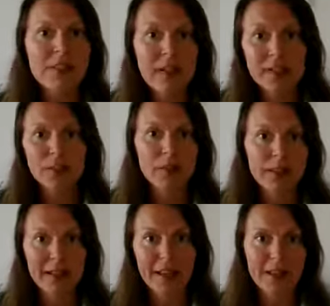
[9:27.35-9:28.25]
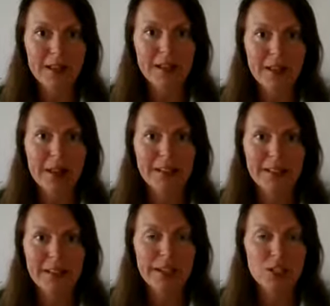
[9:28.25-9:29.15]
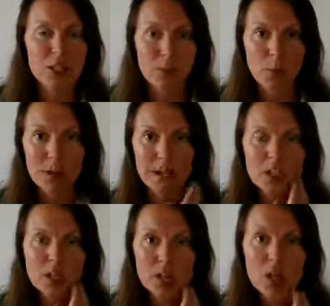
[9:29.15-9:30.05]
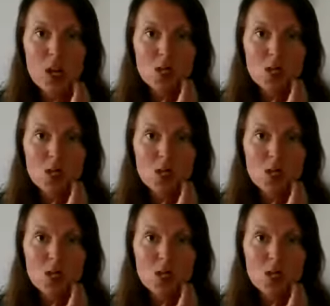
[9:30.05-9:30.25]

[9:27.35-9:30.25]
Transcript: then you're going to get in heightened aging, more aging.